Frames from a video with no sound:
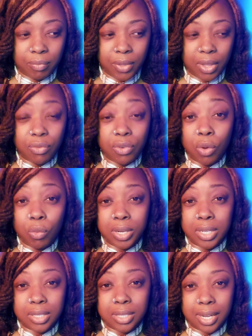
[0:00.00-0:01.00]
if no one
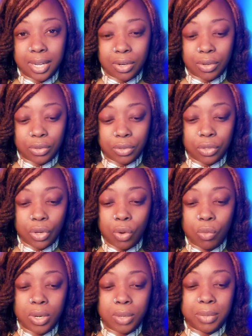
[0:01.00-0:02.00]
is there. No
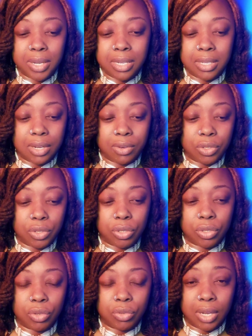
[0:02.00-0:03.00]
one being there is your
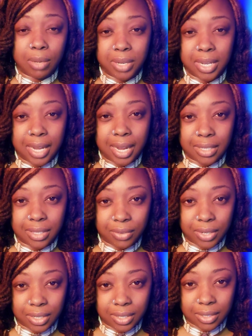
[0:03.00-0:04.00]
soul not being
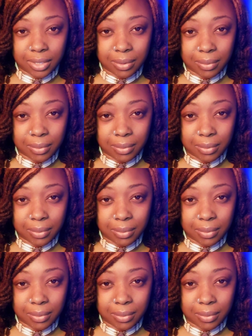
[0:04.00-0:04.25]
activated.